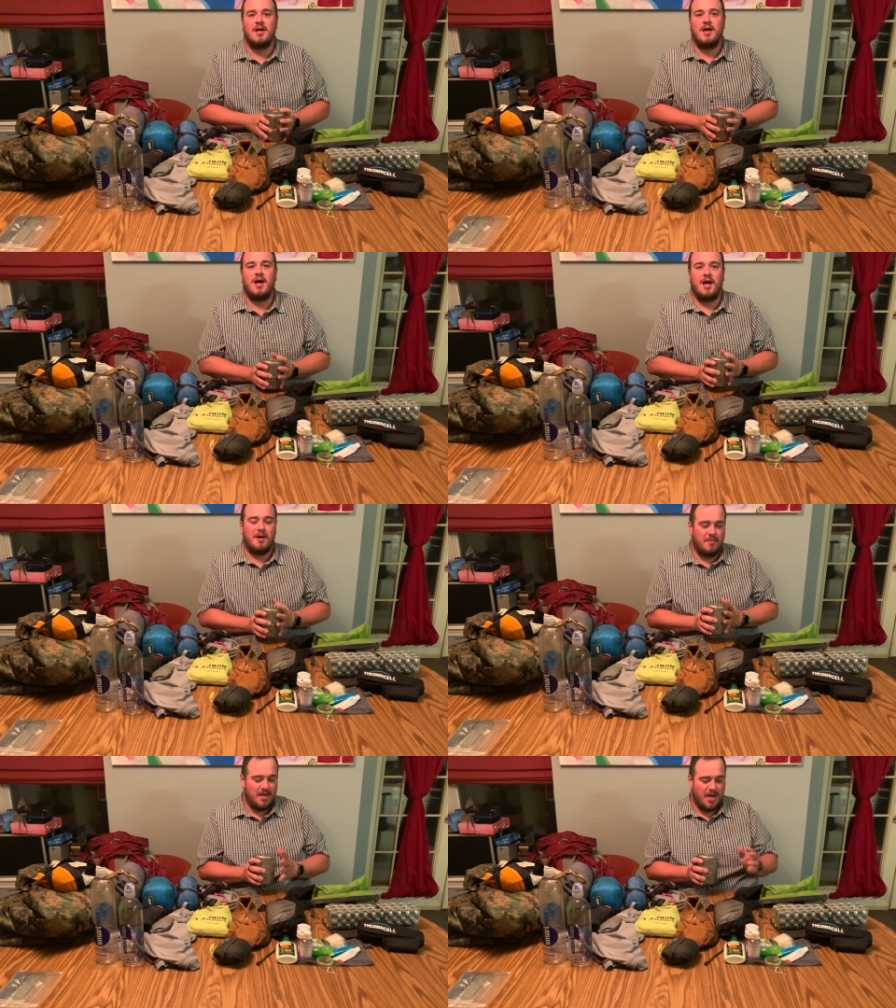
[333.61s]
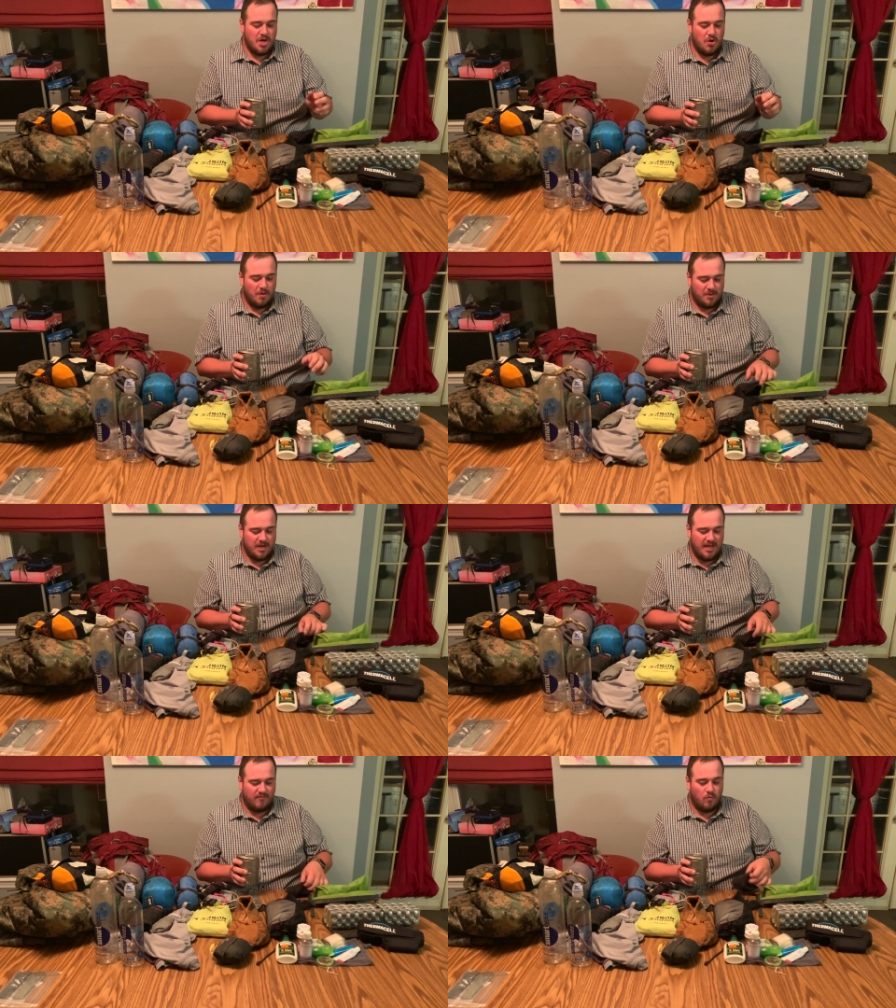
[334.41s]
And I know I'm going to
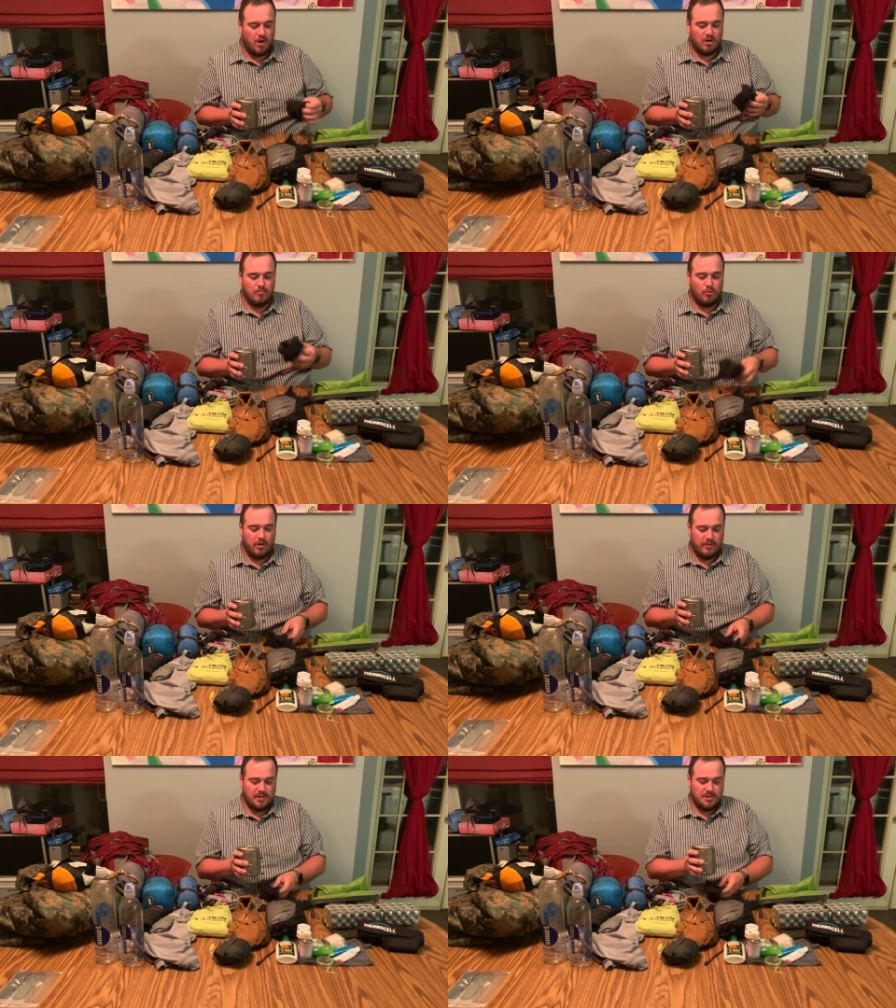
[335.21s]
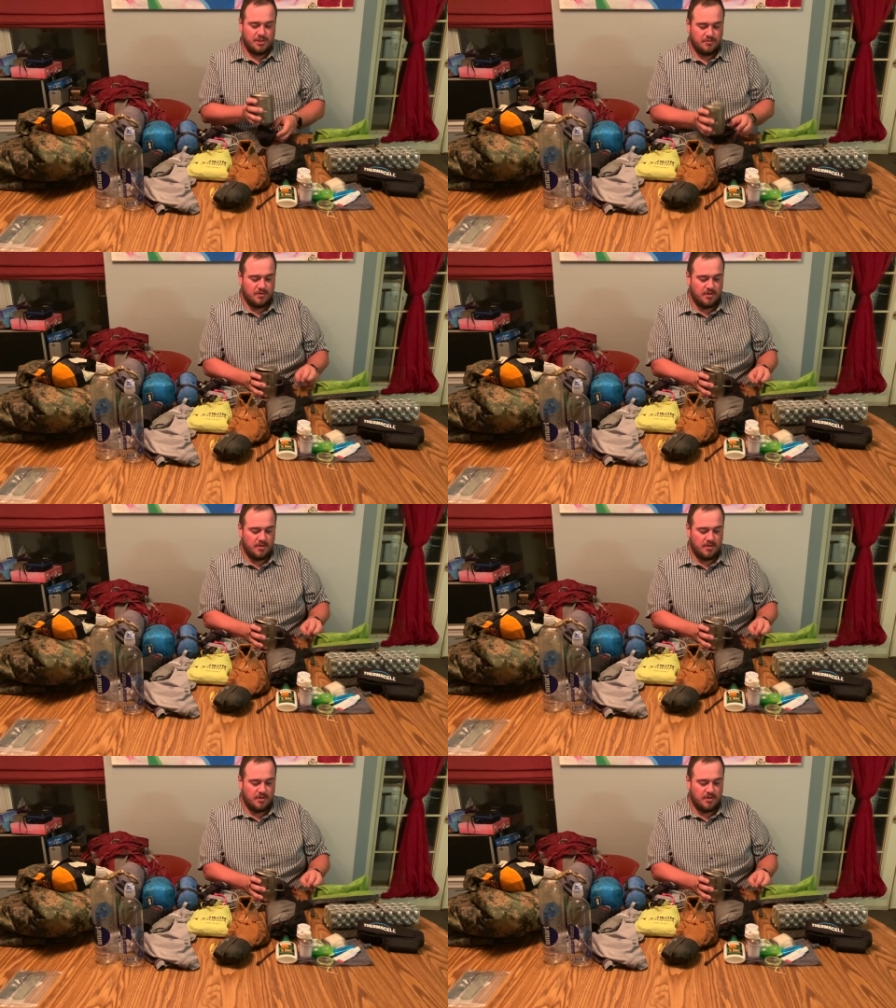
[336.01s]
have water boiling soon.